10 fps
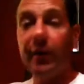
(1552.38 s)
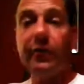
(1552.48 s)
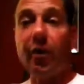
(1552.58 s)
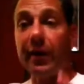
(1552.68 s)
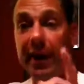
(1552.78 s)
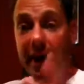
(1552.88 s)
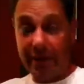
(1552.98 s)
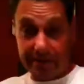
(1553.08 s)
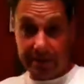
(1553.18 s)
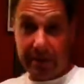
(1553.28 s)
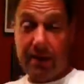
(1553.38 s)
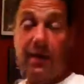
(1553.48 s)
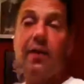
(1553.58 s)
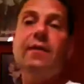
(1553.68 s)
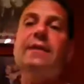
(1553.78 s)
Sorry,
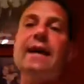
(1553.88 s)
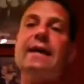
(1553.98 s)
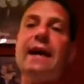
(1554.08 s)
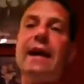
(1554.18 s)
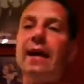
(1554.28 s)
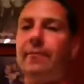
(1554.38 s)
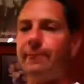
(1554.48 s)
guys. Take care.